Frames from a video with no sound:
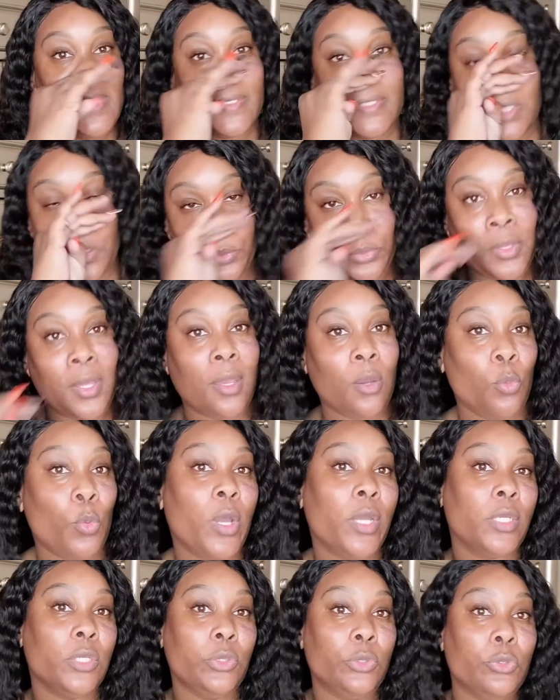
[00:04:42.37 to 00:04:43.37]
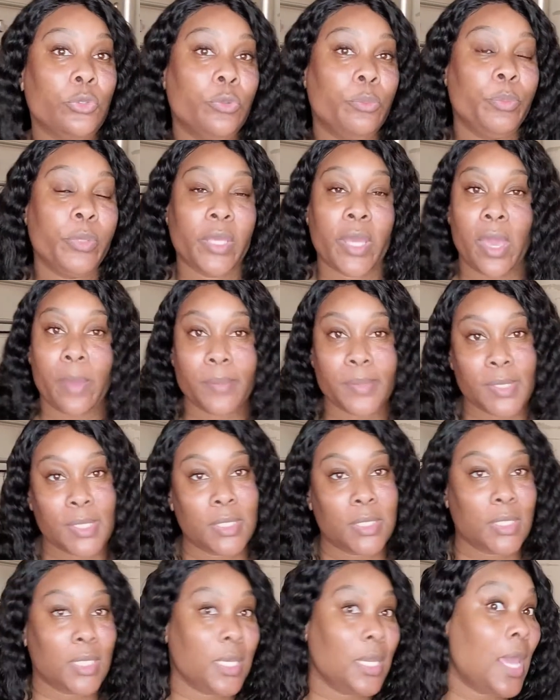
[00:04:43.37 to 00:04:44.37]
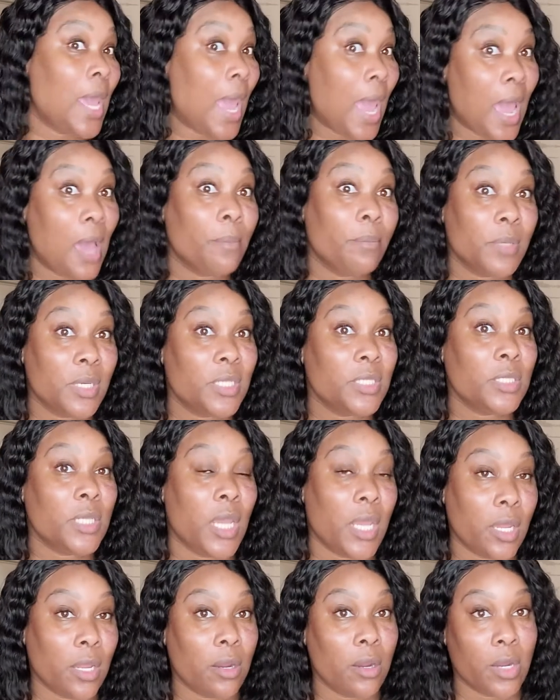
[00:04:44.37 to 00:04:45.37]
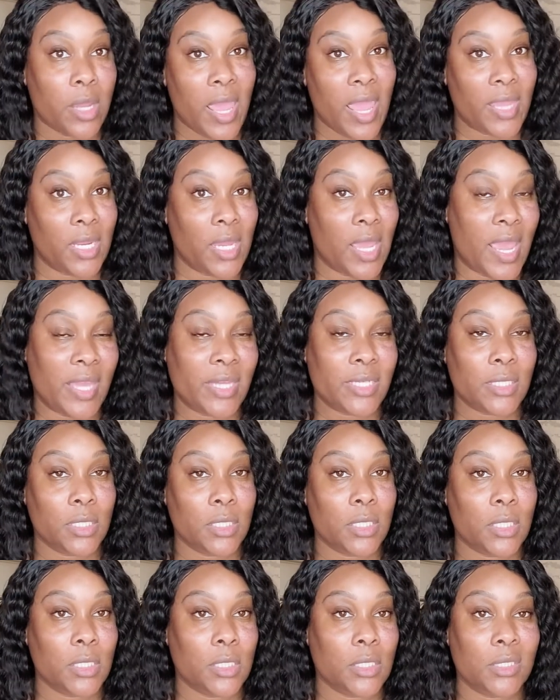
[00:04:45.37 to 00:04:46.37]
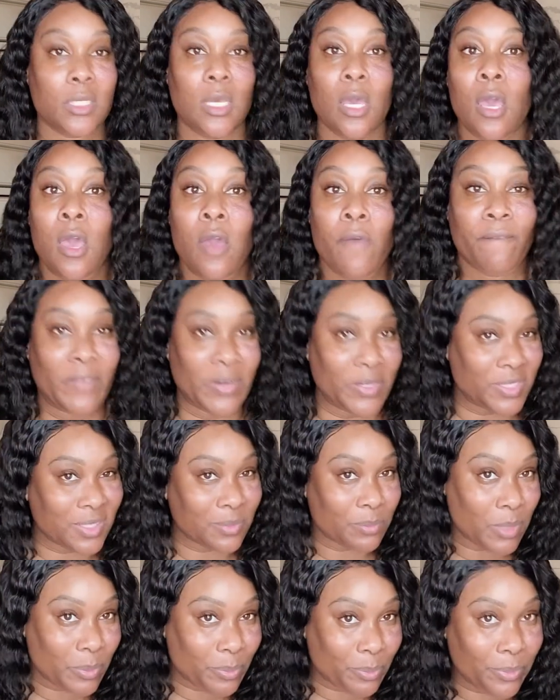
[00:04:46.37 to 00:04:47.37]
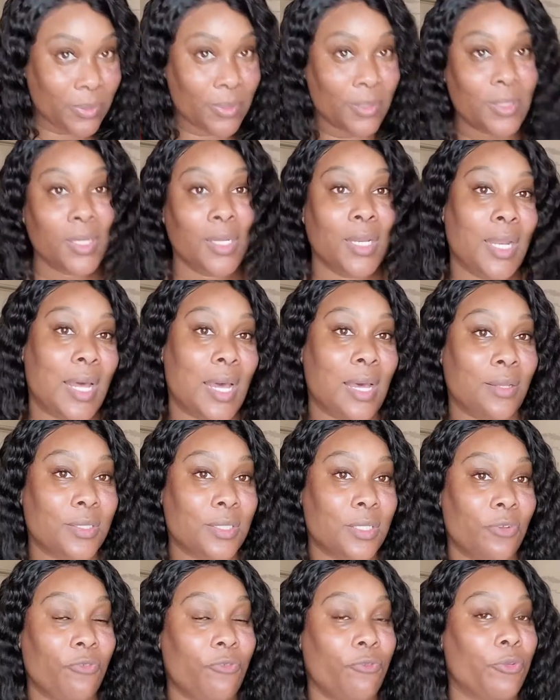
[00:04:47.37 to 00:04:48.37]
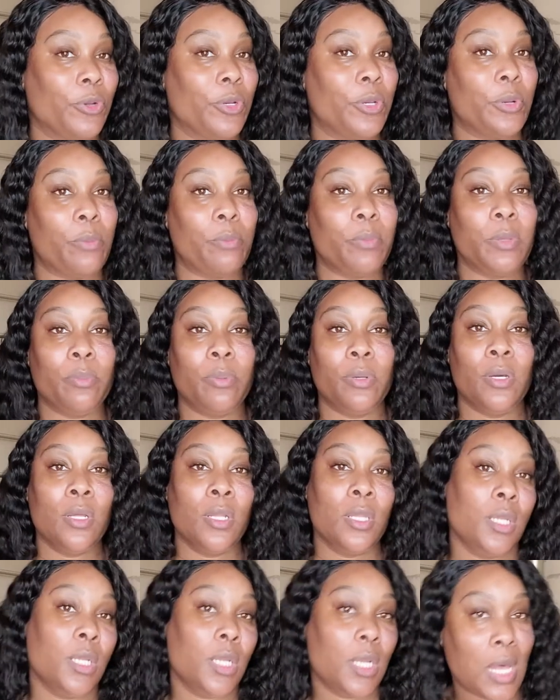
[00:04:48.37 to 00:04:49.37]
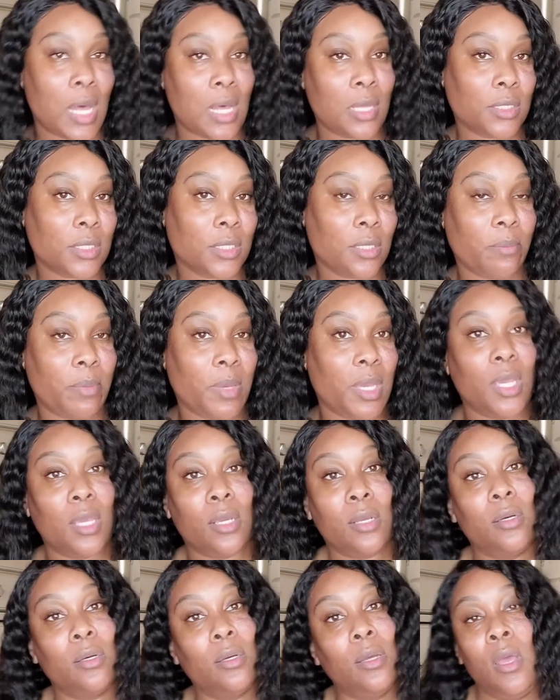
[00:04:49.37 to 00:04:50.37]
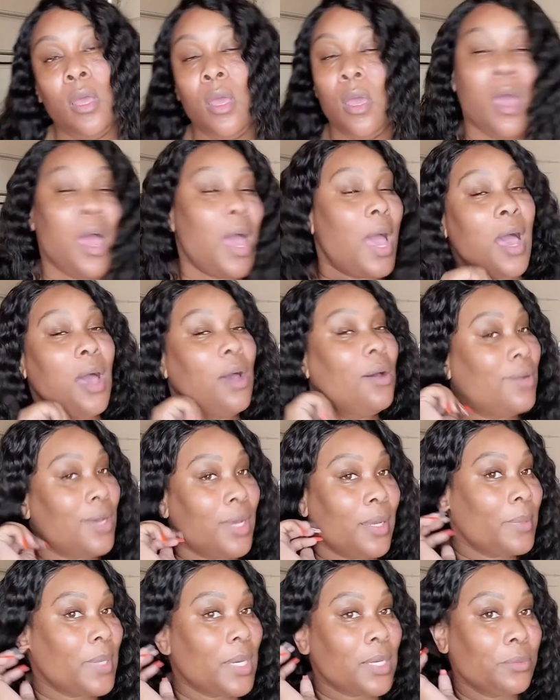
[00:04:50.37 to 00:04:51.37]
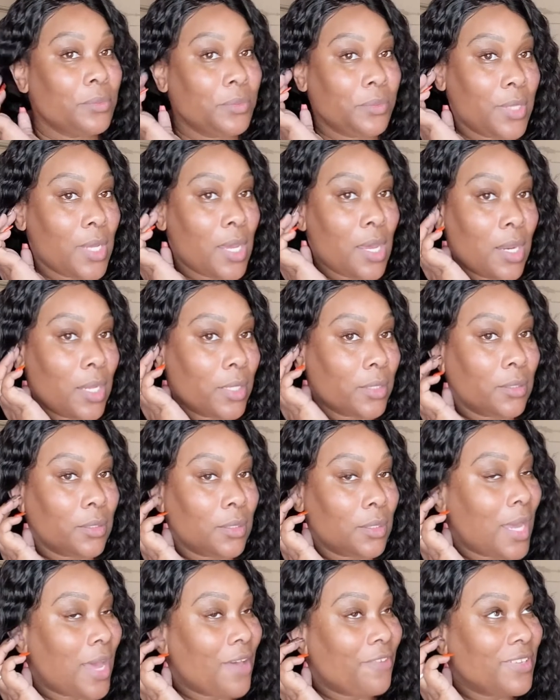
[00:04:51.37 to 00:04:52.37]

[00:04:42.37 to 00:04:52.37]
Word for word: So that way you'll be able to see how much hair it actually is. Versus me pulling it out to the front or me pulling it out to the back. Or I don't, I'm not going to do y'all like that.